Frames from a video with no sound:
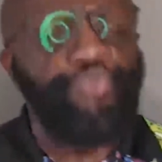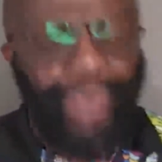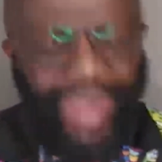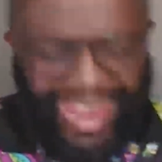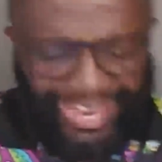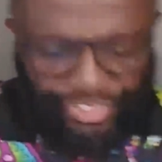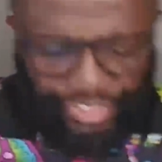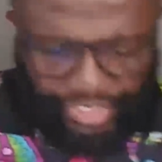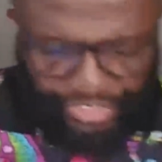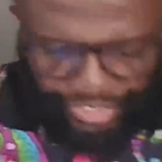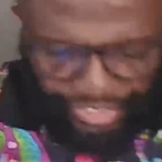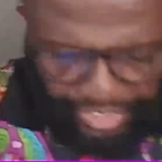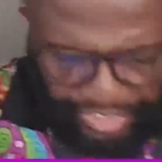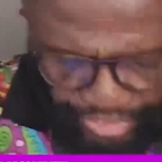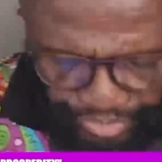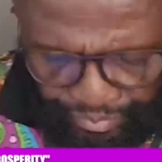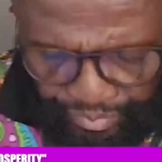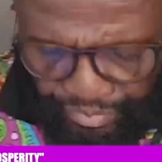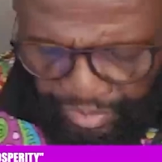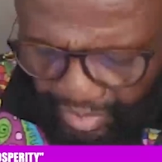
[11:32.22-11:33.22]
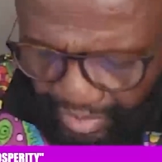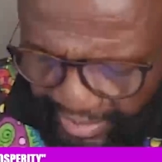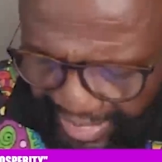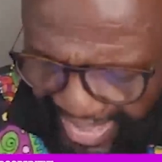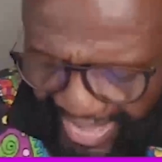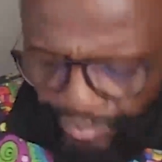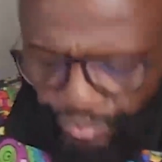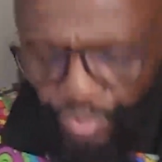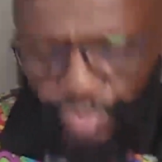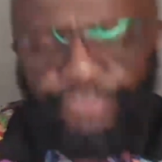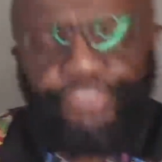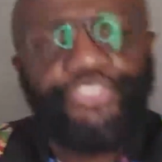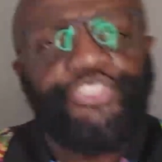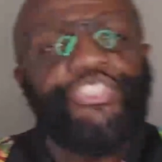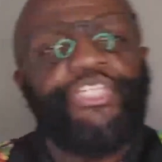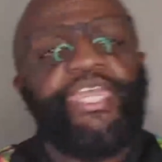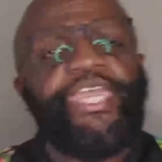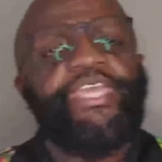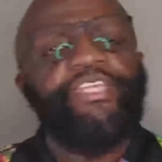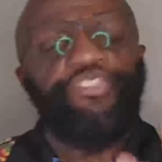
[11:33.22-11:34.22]
righteousness, God will
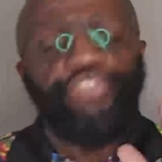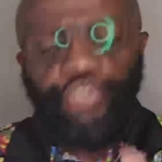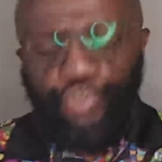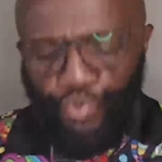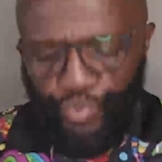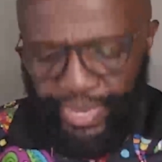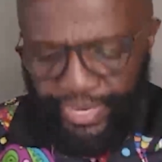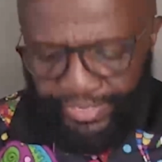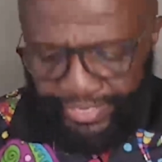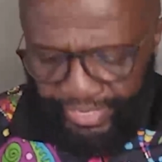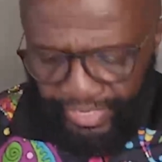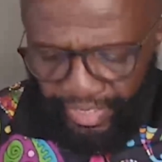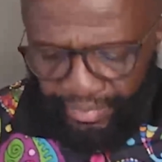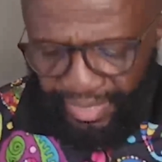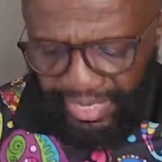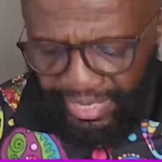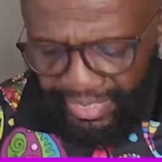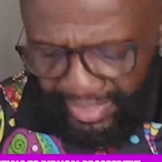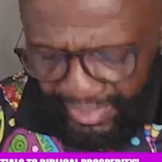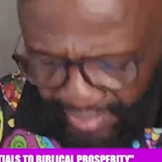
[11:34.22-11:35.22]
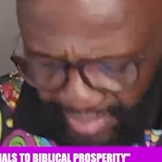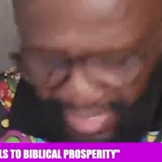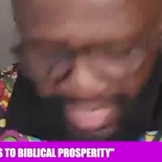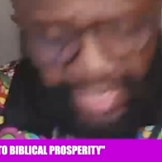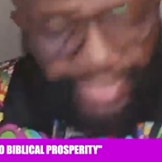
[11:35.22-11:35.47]
see to it, hear me now,